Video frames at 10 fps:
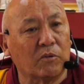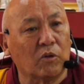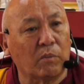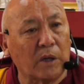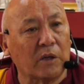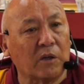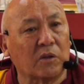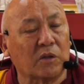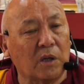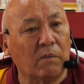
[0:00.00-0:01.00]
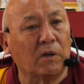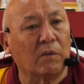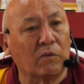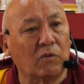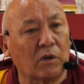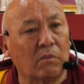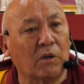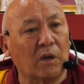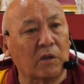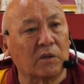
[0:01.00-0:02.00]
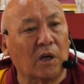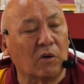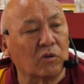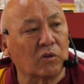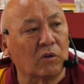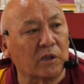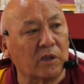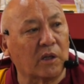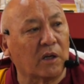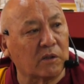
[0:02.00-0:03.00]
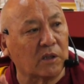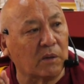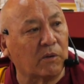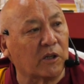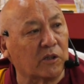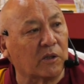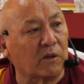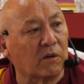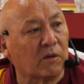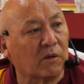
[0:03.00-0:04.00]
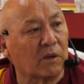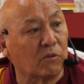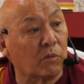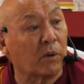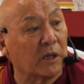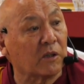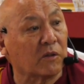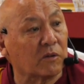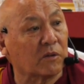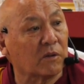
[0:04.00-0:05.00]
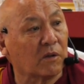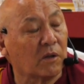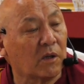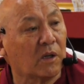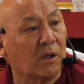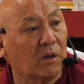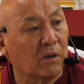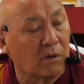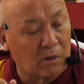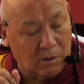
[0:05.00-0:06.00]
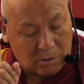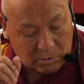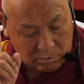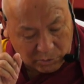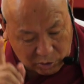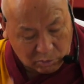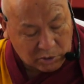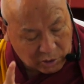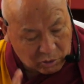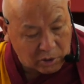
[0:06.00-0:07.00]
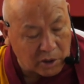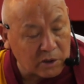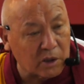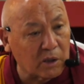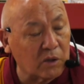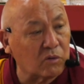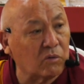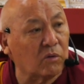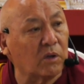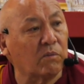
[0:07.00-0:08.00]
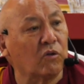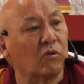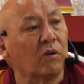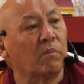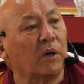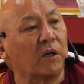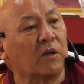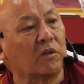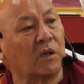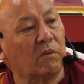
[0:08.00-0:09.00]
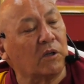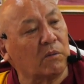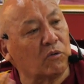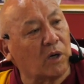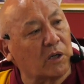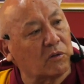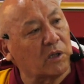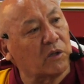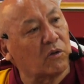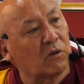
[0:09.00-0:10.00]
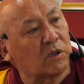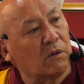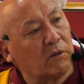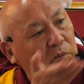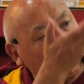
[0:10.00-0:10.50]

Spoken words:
you practice, even if you remain as a householder, there is a liberation. If you practice. If you don't practice, even if you isolate yourself and